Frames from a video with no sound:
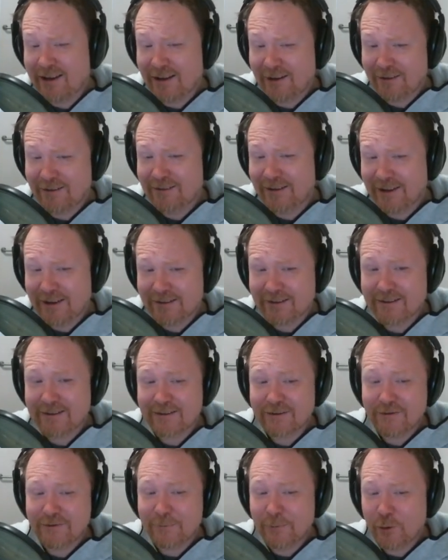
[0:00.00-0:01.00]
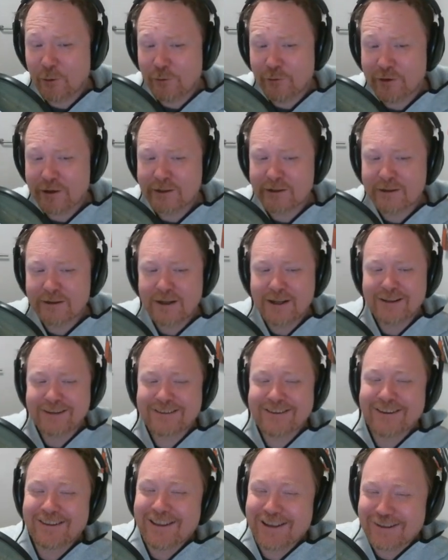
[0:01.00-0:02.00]
hell, that's just more fun.
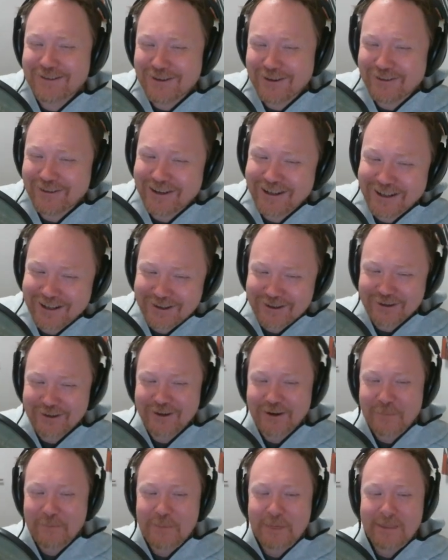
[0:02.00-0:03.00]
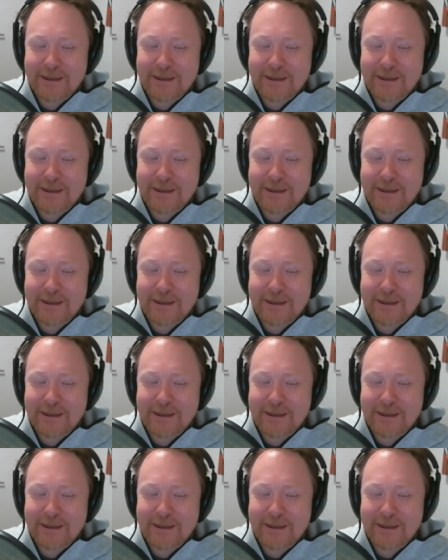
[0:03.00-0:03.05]
So that's what we're going to do.